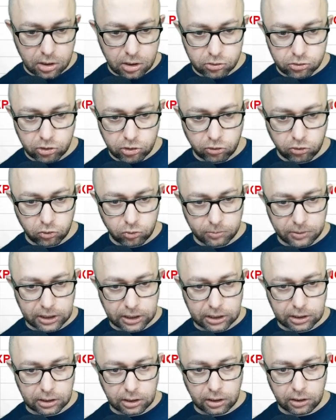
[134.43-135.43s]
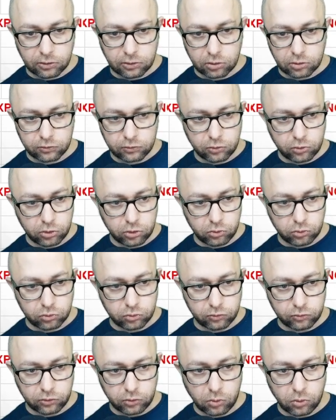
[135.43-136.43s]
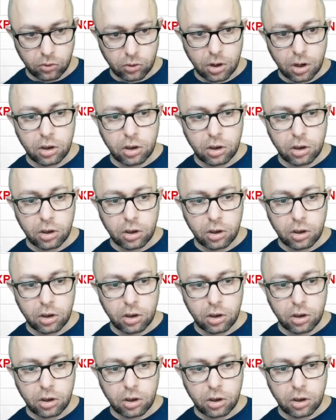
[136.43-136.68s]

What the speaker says: just to make it easier for you to view.